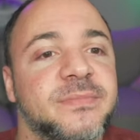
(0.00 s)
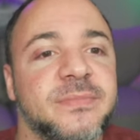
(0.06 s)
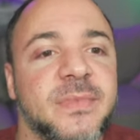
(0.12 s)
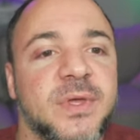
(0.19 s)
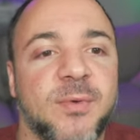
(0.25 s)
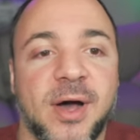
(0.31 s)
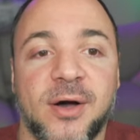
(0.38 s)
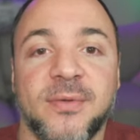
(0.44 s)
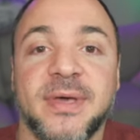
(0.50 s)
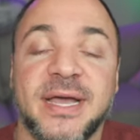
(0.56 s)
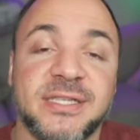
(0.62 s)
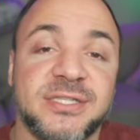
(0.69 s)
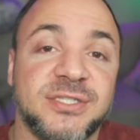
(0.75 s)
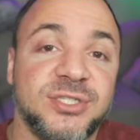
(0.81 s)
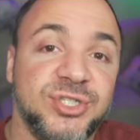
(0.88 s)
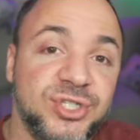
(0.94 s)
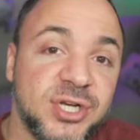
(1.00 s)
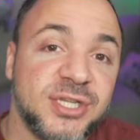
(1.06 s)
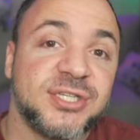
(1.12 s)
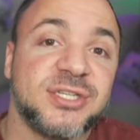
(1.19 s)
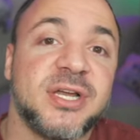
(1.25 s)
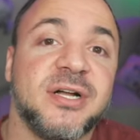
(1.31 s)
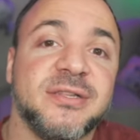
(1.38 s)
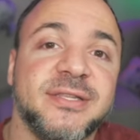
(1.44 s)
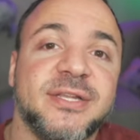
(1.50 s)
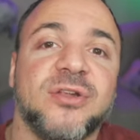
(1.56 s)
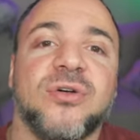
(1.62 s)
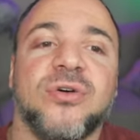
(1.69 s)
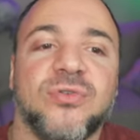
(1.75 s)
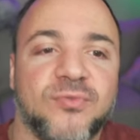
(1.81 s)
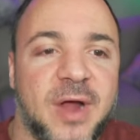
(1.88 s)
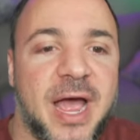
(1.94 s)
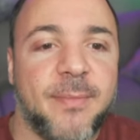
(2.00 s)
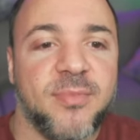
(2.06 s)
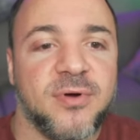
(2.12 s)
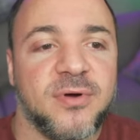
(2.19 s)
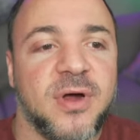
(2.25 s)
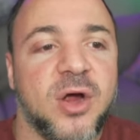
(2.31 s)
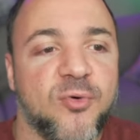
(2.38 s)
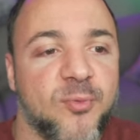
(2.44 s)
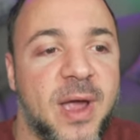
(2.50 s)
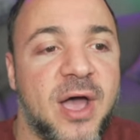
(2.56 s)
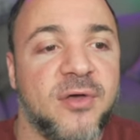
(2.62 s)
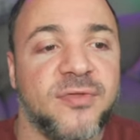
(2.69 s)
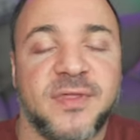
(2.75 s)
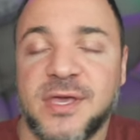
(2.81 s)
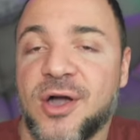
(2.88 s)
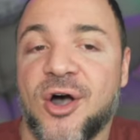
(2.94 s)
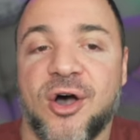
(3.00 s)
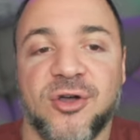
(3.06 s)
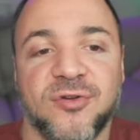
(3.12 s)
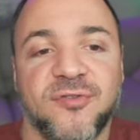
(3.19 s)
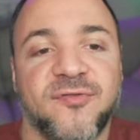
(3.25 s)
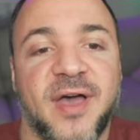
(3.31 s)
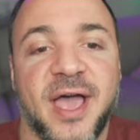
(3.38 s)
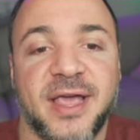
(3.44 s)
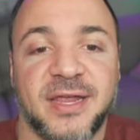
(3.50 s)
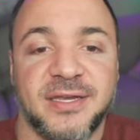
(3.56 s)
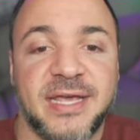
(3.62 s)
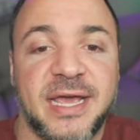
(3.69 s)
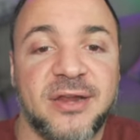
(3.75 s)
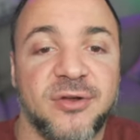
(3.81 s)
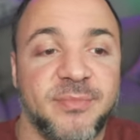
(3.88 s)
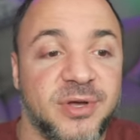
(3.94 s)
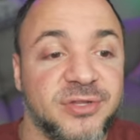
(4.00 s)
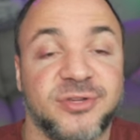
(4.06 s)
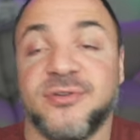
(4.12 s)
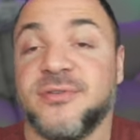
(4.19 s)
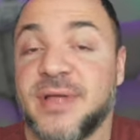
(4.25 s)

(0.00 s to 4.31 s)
Well, it's just a little wrapper around the AutoFac Container Builder,